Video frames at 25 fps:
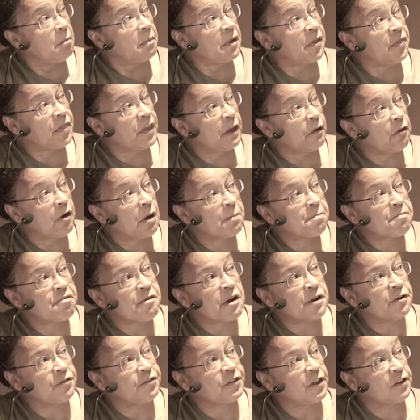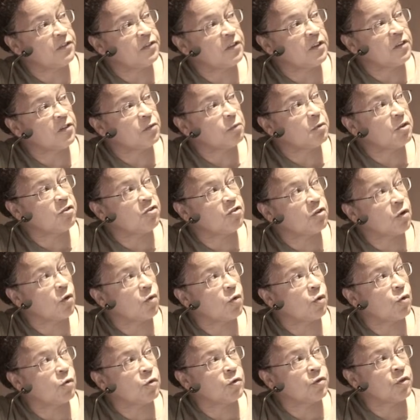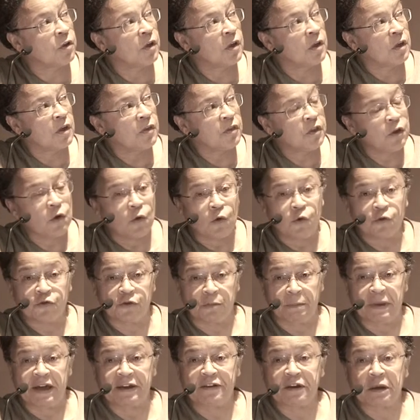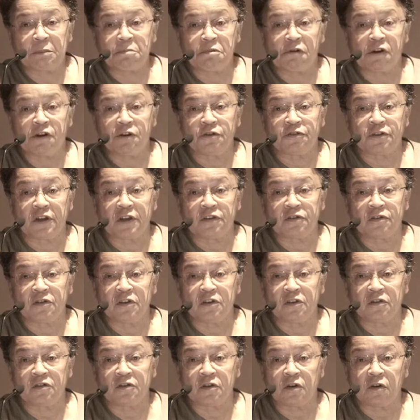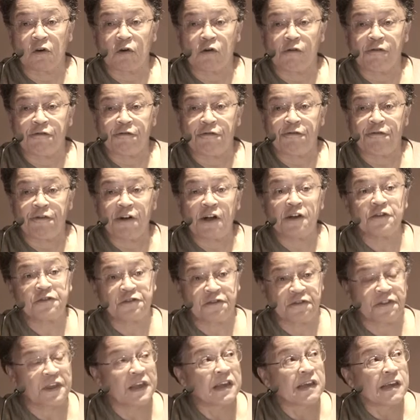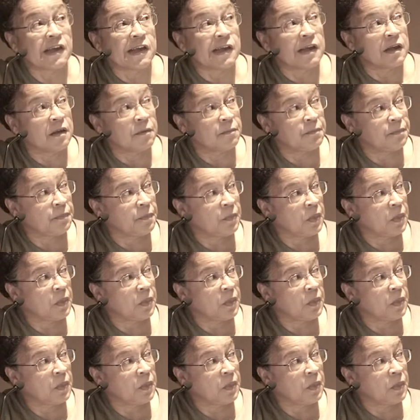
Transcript: but there are processes which are called the automatic processes of fast thinking